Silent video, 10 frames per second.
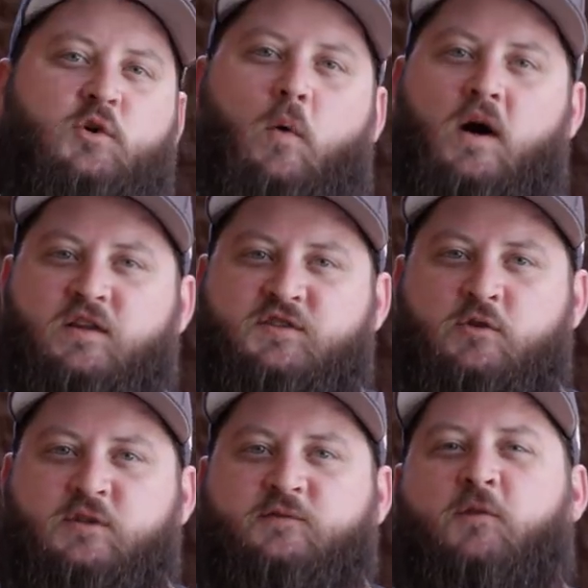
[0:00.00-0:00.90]
you want to
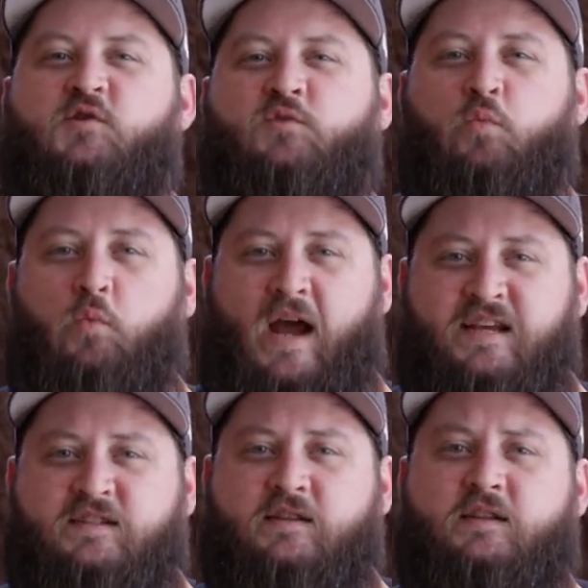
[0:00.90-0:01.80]
do is first
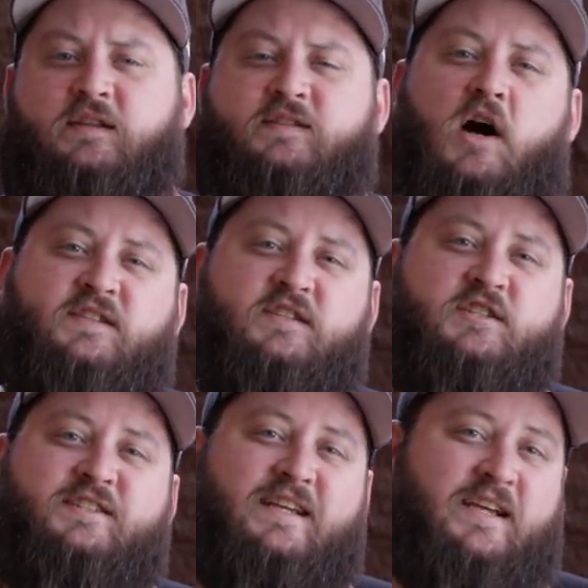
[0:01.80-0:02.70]
rest the
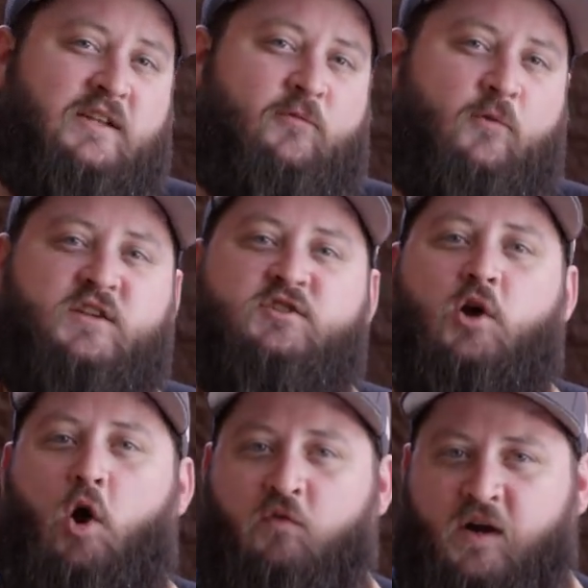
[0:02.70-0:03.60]
sausages in the fridge
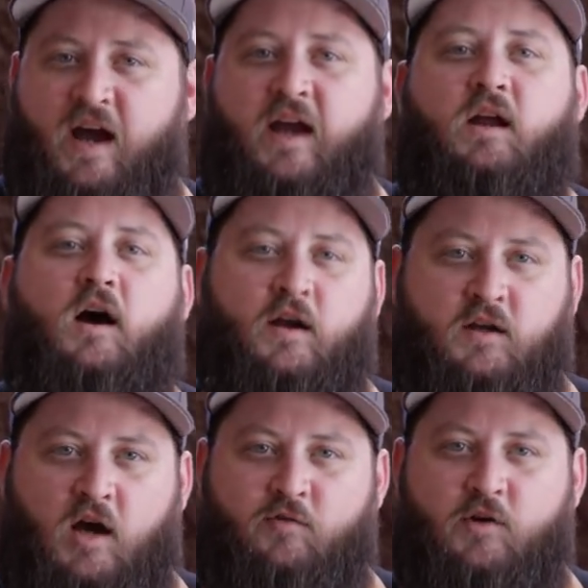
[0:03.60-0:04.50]
overnight
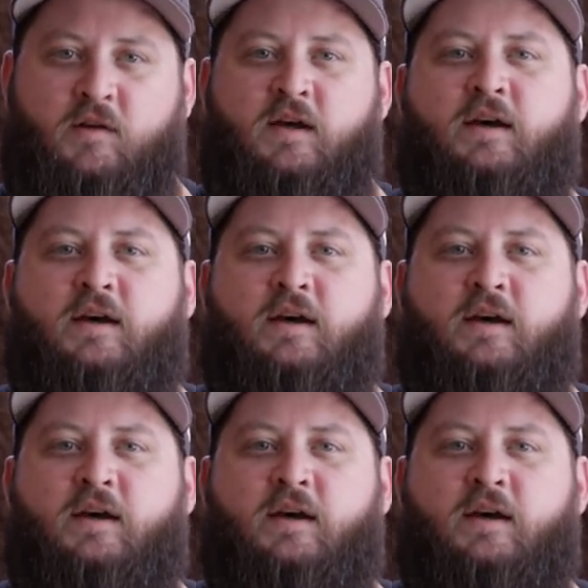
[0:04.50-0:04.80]
uncovered.